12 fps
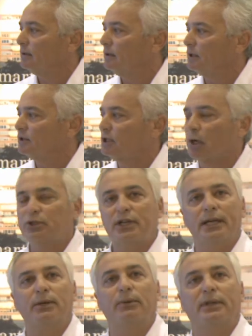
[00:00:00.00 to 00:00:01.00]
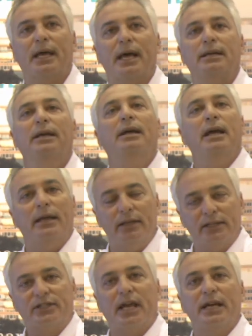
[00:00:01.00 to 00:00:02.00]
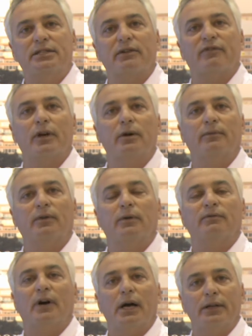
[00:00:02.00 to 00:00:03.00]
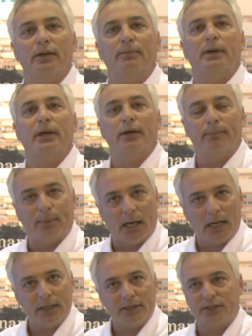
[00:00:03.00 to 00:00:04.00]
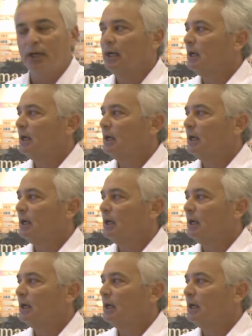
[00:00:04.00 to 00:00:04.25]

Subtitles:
associated with that, in this case a variable volume air box.